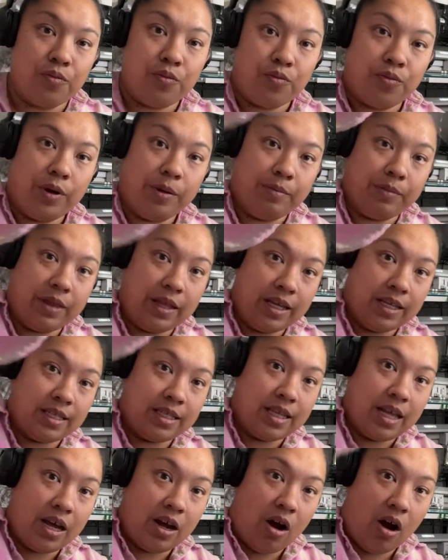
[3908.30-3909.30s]
Rip this
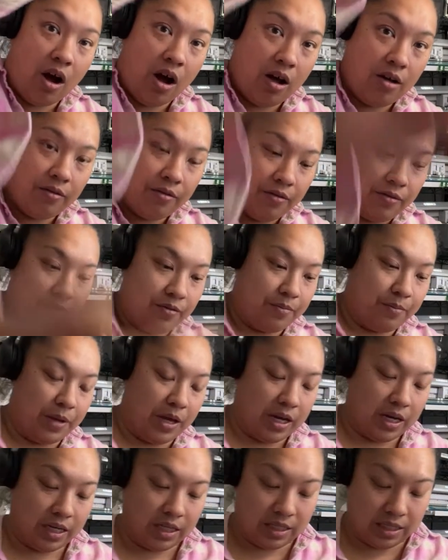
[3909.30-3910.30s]
thing off
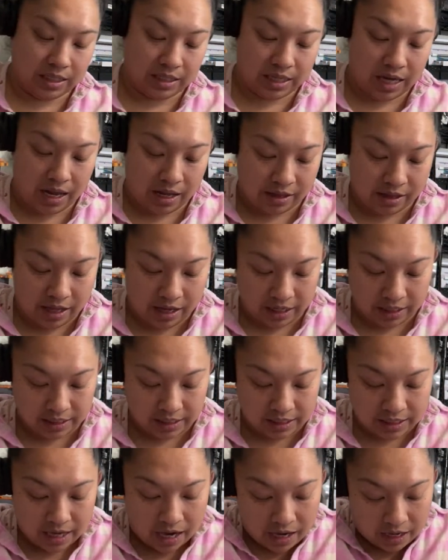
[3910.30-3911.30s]
because that thing is
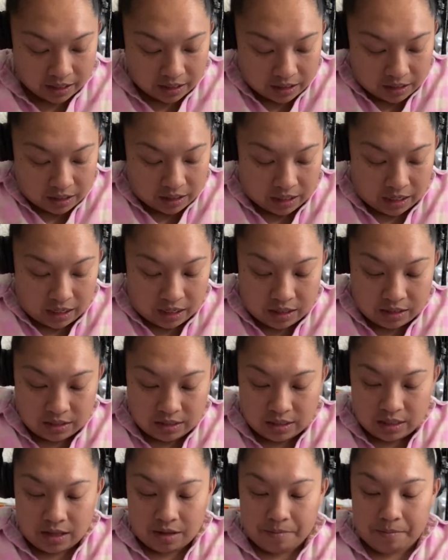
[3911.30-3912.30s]
static clinging
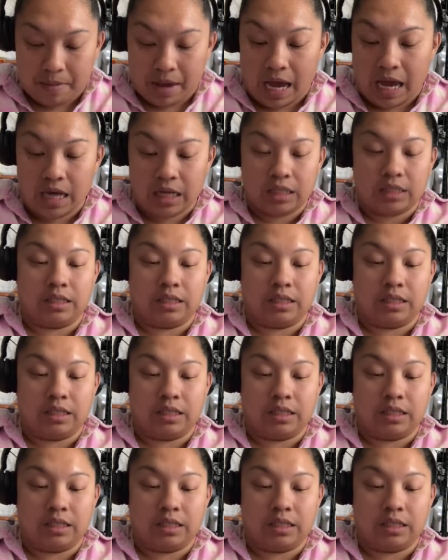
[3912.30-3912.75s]
to the mats.